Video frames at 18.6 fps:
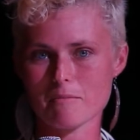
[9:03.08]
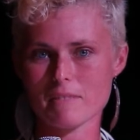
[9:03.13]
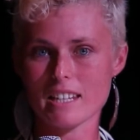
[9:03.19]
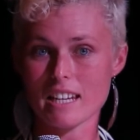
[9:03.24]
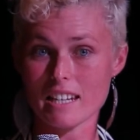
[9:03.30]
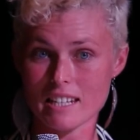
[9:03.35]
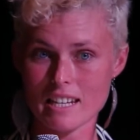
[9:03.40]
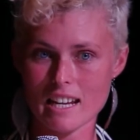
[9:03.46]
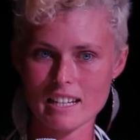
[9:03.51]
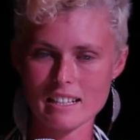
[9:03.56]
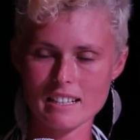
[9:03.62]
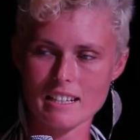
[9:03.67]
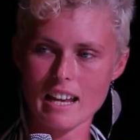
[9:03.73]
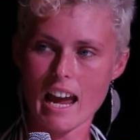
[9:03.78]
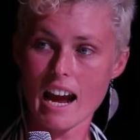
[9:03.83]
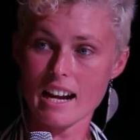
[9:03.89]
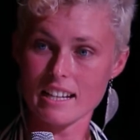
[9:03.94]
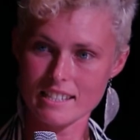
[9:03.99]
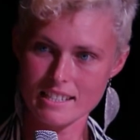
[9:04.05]
detonated
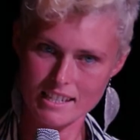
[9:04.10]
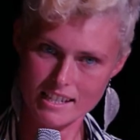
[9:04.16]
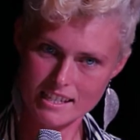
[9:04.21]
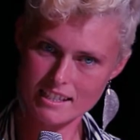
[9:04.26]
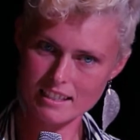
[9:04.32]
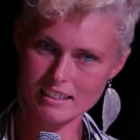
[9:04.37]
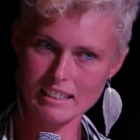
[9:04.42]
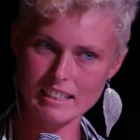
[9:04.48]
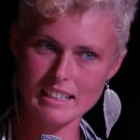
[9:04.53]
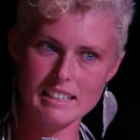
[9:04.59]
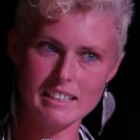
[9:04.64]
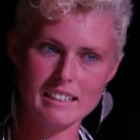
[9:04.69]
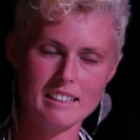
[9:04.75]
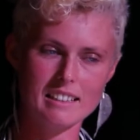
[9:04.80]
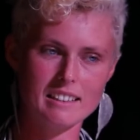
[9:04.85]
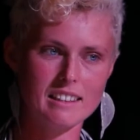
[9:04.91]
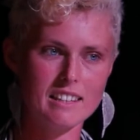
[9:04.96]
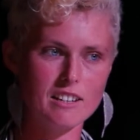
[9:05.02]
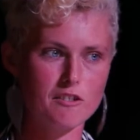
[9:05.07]
accidentally.
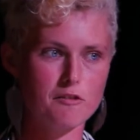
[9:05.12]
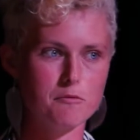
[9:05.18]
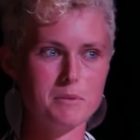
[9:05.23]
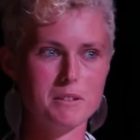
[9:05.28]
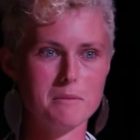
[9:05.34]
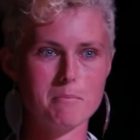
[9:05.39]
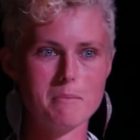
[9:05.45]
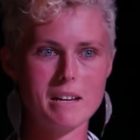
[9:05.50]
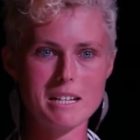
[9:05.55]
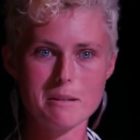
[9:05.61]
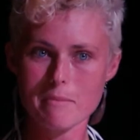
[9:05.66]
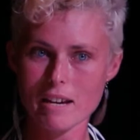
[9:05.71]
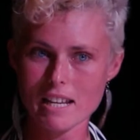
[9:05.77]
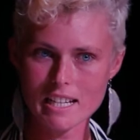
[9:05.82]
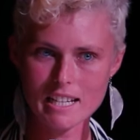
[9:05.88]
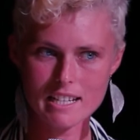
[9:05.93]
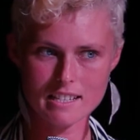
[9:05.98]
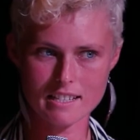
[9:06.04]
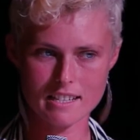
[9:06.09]
There have been many,
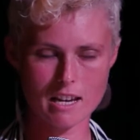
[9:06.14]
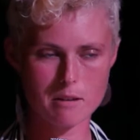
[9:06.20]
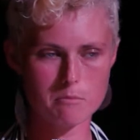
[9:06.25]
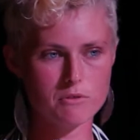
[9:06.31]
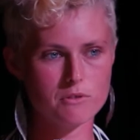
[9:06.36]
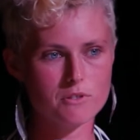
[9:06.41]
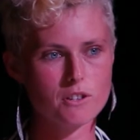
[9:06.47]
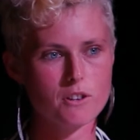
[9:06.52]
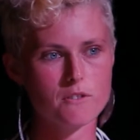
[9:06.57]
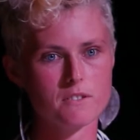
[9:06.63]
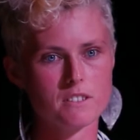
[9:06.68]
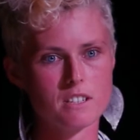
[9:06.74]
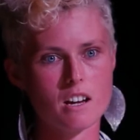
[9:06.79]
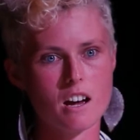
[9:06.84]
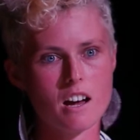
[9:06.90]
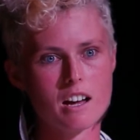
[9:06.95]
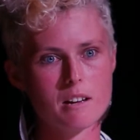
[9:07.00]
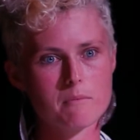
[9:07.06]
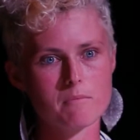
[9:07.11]
many examples over
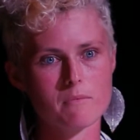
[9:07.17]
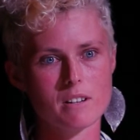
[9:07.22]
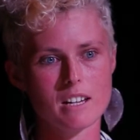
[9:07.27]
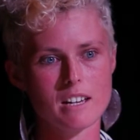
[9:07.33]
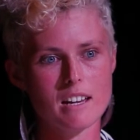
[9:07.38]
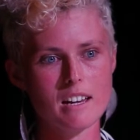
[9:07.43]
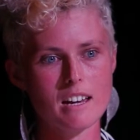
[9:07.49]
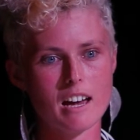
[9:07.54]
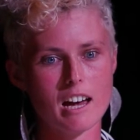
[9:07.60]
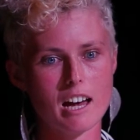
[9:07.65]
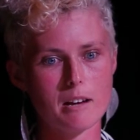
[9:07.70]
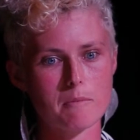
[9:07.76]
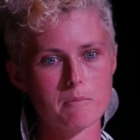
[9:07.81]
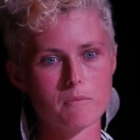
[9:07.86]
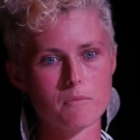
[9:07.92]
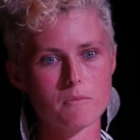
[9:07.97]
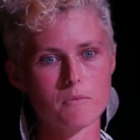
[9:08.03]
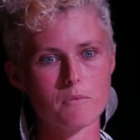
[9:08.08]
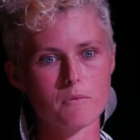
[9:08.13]
time
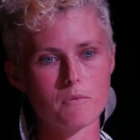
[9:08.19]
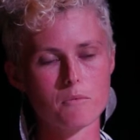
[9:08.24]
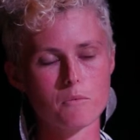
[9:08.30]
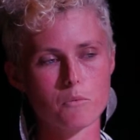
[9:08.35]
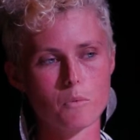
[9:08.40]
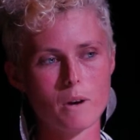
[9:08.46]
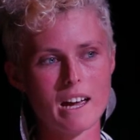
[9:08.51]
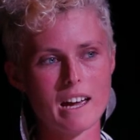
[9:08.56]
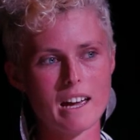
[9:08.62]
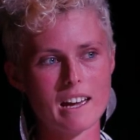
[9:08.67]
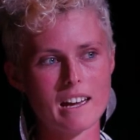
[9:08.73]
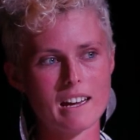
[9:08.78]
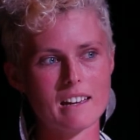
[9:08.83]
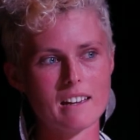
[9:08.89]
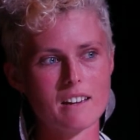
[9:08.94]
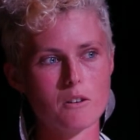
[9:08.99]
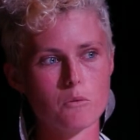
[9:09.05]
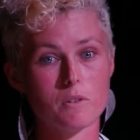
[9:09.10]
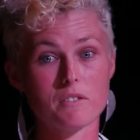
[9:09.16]

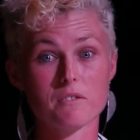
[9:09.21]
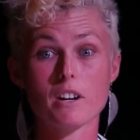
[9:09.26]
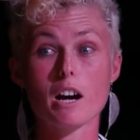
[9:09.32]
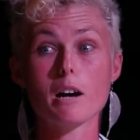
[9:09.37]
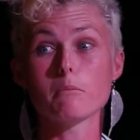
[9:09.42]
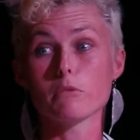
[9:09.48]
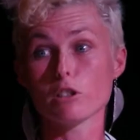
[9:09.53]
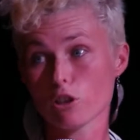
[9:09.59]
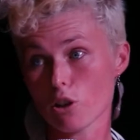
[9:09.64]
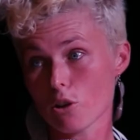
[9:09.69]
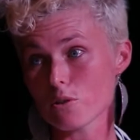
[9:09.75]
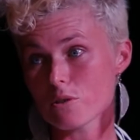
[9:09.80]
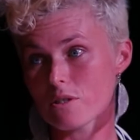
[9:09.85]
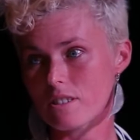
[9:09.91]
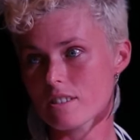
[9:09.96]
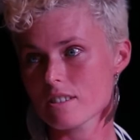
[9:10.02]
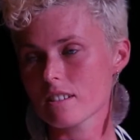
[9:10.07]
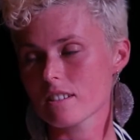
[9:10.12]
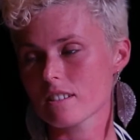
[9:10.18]
where we've come
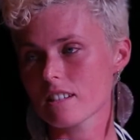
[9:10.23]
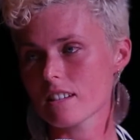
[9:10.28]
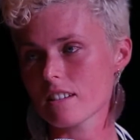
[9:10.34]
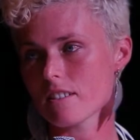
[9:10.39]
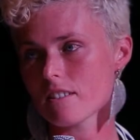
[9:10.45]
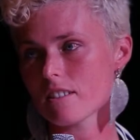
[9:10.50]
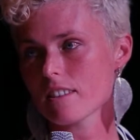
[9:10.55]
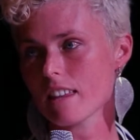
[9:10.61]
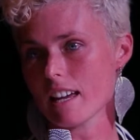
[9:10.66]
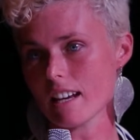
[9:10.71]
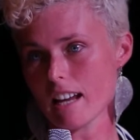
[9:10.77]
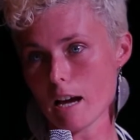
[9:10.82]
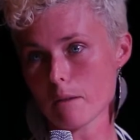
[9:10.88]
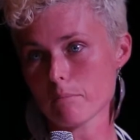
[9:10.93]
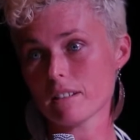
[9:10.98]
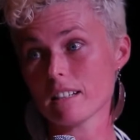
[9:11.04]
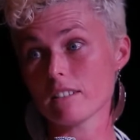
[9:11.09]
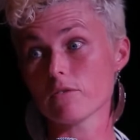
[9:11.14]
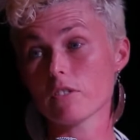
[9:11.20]
close to that
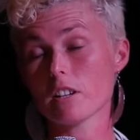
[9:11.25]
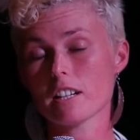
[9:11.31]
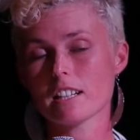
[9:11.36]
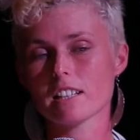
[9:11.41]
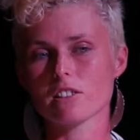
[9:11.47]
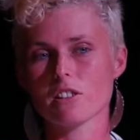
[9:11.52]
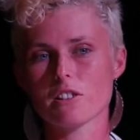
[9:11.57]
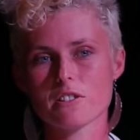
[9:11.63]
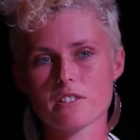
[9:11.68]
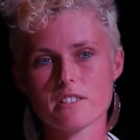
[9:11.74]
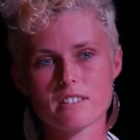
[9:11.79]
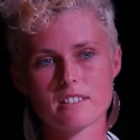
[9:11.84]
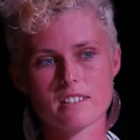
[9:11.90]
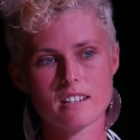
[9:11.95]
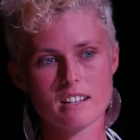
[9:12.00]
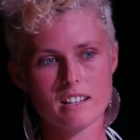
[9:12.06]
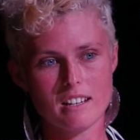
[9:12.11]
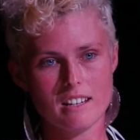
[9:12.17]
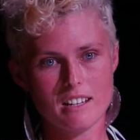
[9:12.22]
happening, very close.
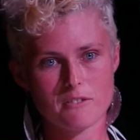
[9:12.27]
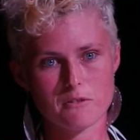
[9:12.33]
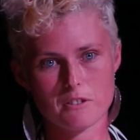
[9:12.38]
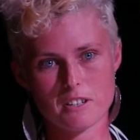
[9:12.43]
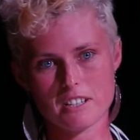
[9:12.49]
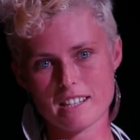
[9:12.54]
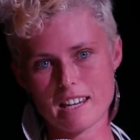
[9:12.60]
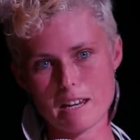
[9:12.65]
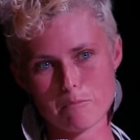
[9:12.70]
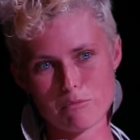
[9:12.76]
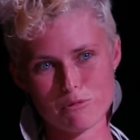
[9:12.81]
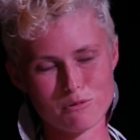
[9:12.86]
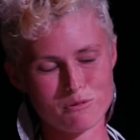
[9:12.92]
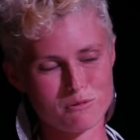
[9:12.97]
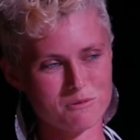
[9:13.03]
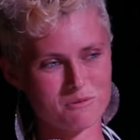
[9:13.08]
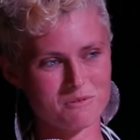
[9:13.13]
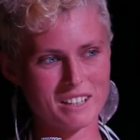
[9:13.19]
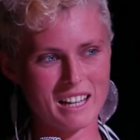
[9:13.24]
For
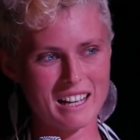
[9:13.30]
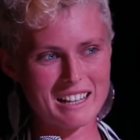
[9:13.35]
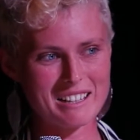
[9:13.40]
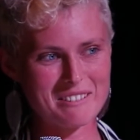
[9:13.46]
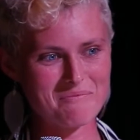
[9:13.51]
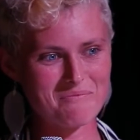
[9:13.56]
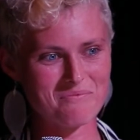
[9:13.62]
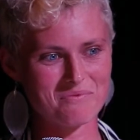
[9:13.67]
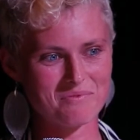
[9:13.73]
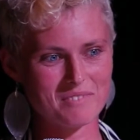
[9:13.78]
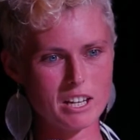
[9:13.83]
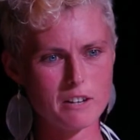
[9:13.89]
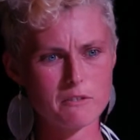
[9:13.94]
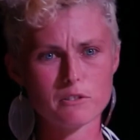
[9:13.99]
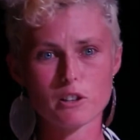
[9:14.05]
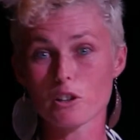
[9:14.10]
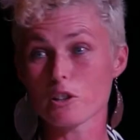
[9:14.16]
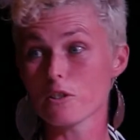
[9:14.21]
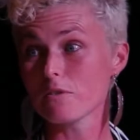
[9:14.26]
example, a
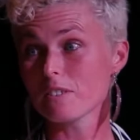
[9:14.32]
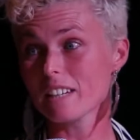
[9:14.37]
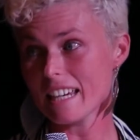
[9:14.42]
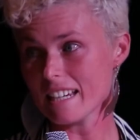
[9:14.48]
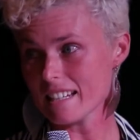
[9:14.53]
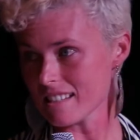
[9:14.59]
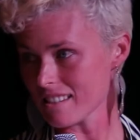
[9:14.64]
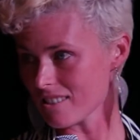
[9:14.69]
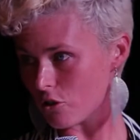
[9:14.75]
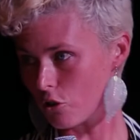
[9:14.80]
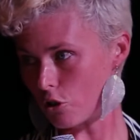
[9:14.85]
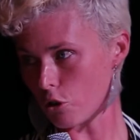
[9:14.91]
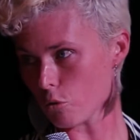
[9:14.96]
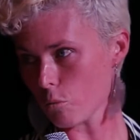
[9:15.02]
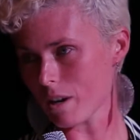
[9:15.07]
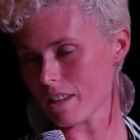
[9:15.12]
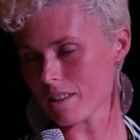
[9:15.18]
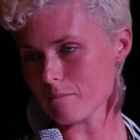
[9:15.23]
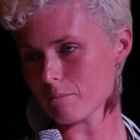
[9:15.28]
flock of geese or a
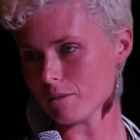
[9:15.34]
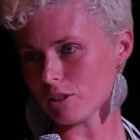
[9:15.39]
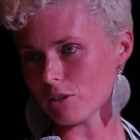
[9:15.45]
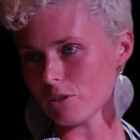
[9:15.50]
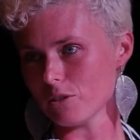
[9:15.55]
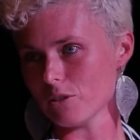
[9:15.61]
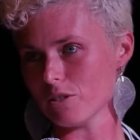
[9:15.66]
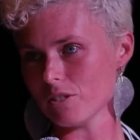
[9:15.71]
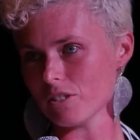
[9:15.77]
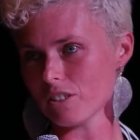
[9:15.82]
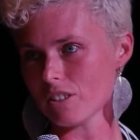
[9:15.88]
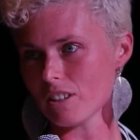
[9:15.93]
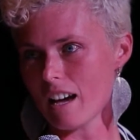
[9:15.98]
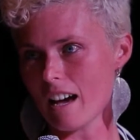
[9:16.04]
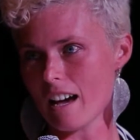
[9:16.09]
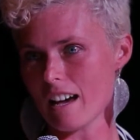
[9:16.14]
weather balloon